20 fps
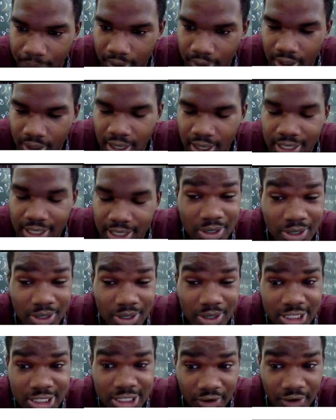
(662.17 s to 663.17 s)
This question is
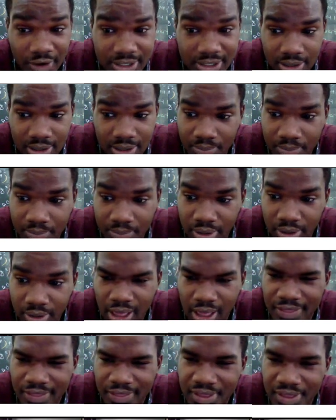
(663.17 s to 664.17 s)
very simple.
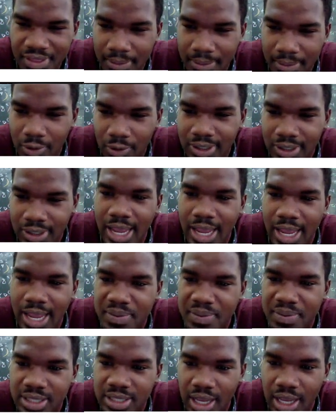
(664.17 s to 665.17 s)
Think about an
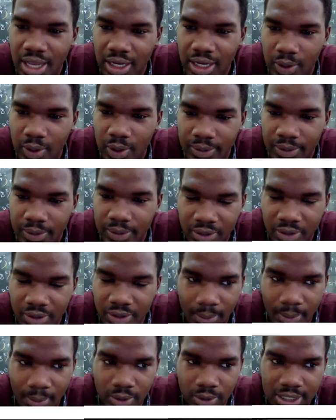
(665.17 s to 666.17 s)
epicycloid. Think
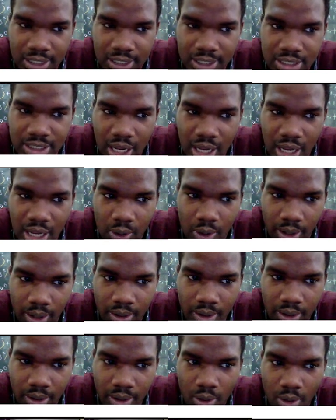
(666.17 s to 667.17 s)
about a cycloid.
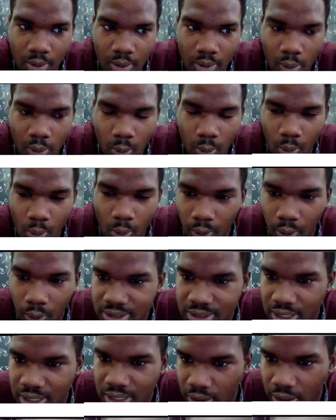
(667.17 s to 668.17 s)
What was it
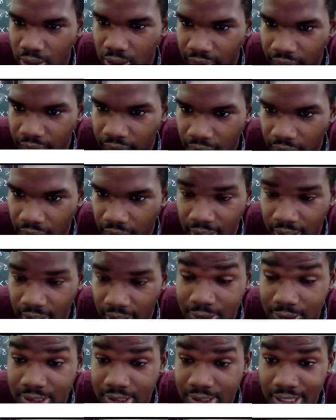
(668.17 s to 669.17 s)
looking for again? Because he
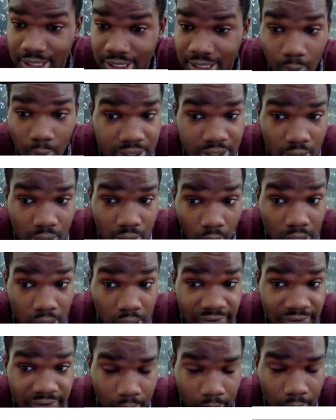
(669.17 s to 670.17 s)
said that was the locus of a
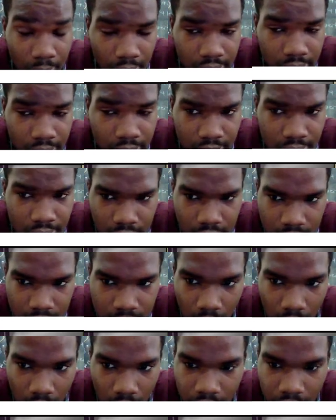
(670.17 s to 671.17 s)
point. So what
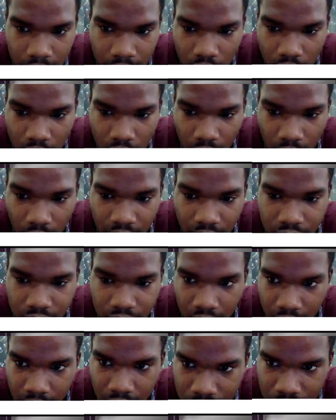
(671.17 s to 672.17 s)
were you doing when you were drawing
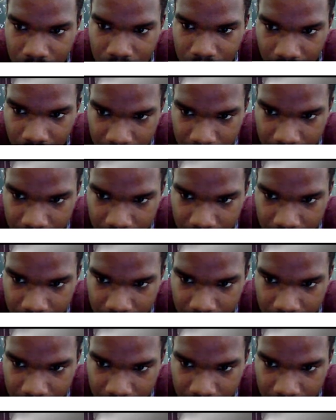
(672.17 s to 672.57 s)
those drawings?